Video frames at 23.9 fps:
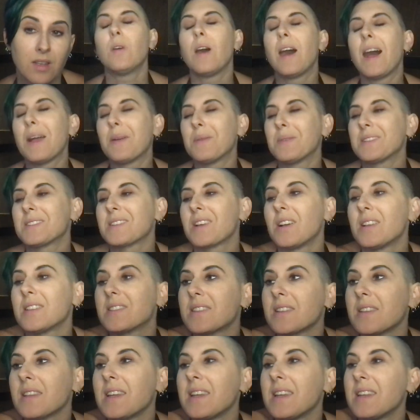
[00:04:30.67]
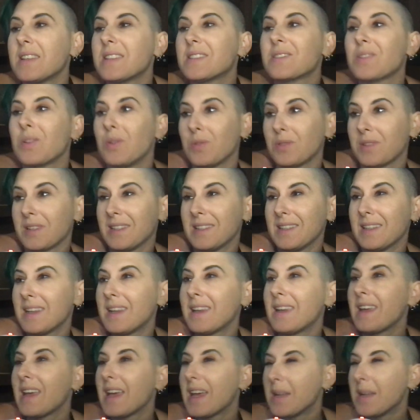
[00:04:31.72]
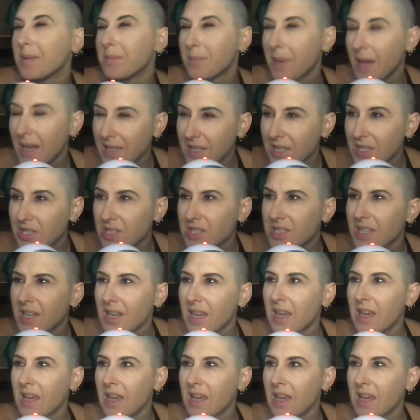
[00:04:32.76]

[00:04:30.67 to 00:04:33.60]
I was constantly scolded and punished